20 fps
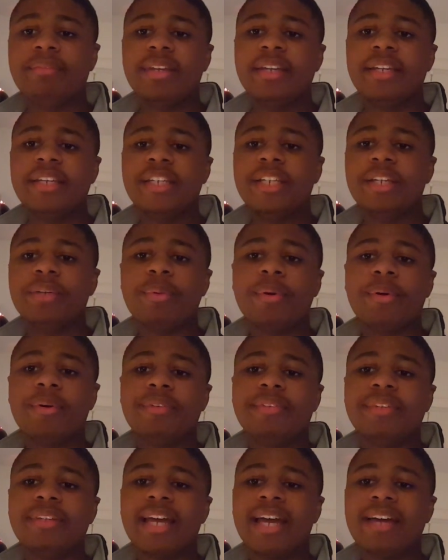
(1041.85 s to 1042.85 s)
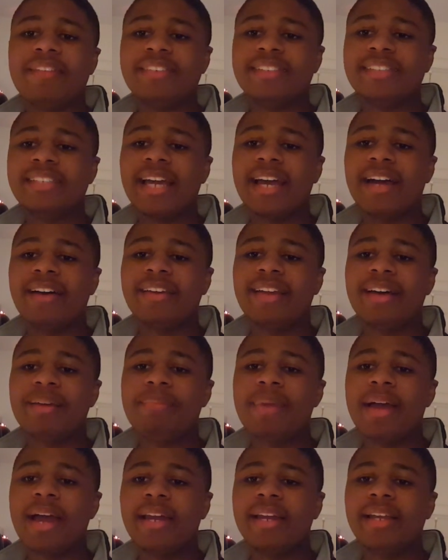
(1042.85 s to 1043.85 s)
And believe me, you won't have
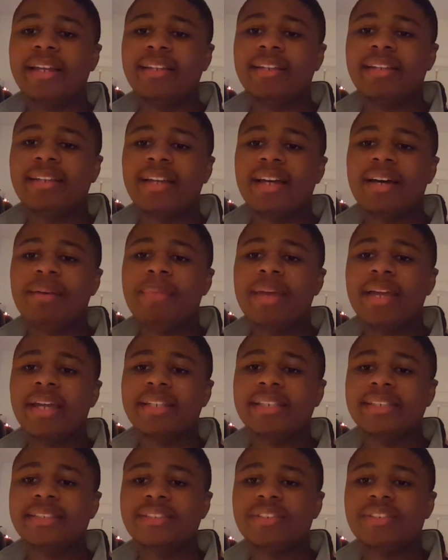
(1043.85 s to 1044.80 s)
a doubt about it